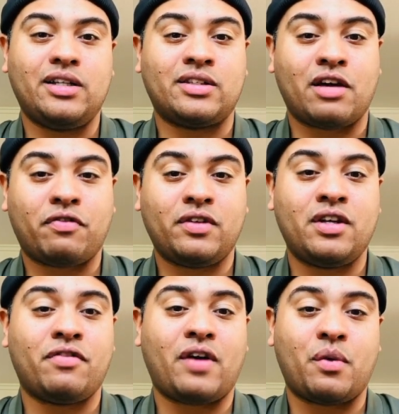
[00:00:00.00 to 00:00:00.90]

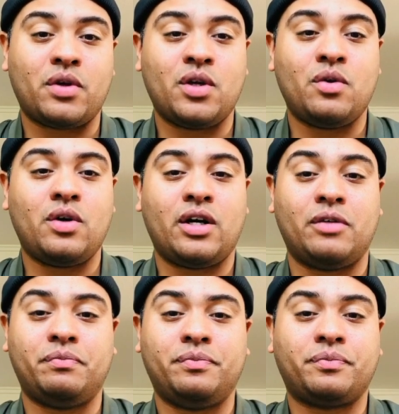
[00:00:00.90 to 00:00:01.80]
definitely, if I were you,
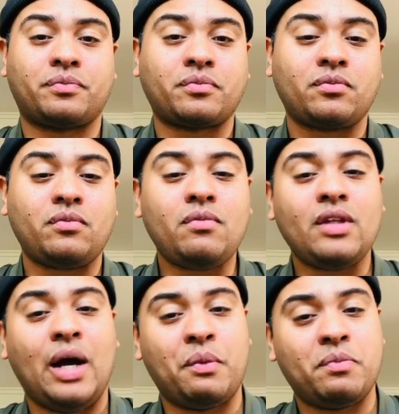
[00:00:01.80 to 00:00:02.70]
I
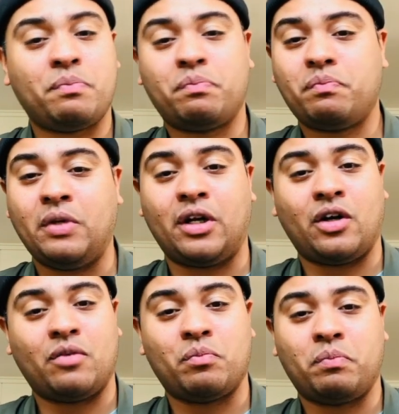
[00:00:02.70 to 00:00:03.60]
would
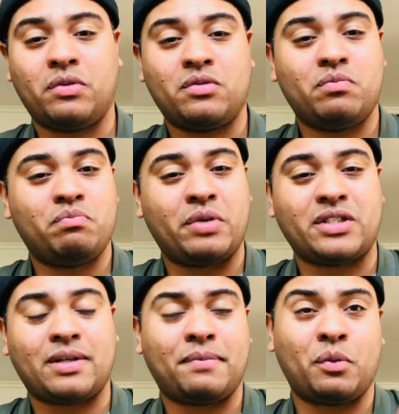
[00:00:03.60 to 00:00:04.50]

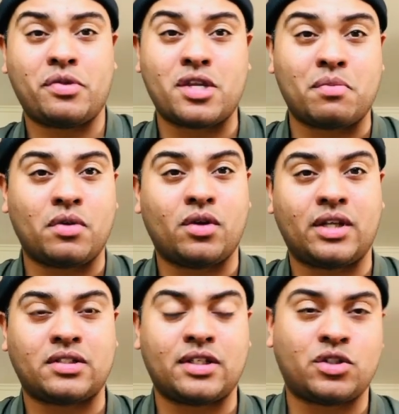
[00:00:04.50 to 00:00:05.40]
pick something within the middle
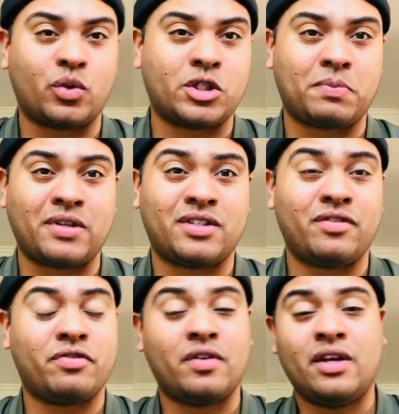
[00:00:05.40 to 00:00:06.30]
that's not too
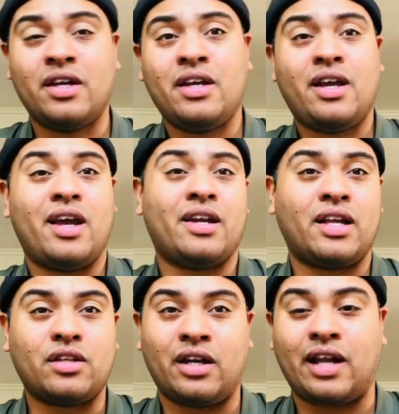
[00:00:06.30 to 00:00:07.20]
expensive, and
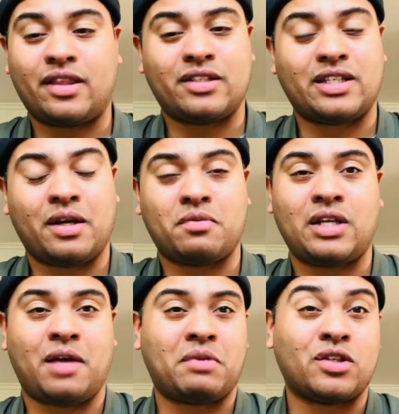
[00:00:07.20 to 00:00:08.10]
at the same
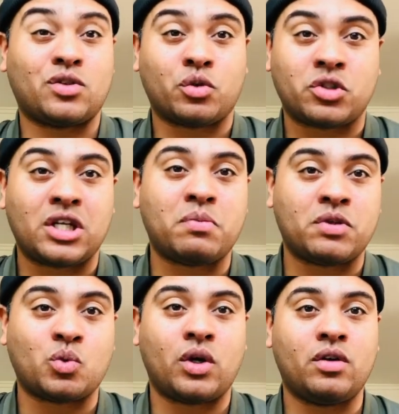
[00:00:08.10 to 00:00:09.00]
time not so cheap
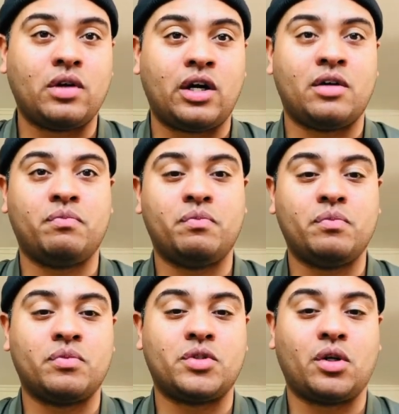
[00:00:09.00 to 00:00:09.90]
as well.
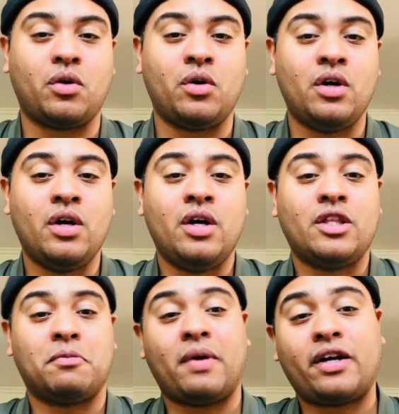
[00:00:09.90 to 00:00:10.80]
So
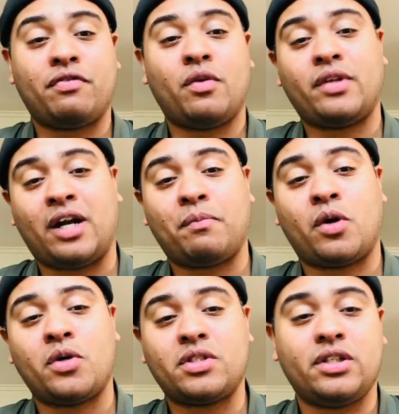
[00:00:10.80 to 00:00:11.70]
the microphone that I'm
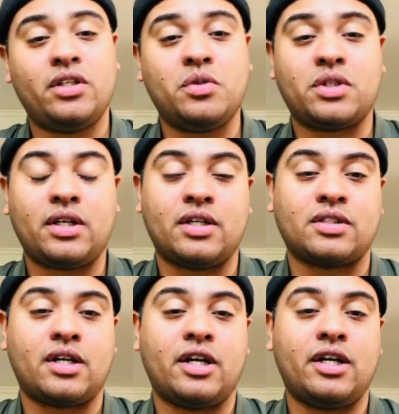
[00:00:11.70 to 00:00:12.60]
personally using
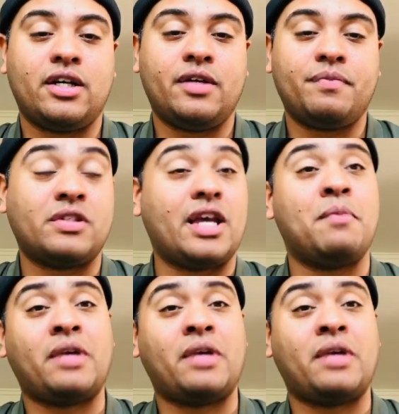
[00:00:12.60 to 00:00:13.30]
is it's an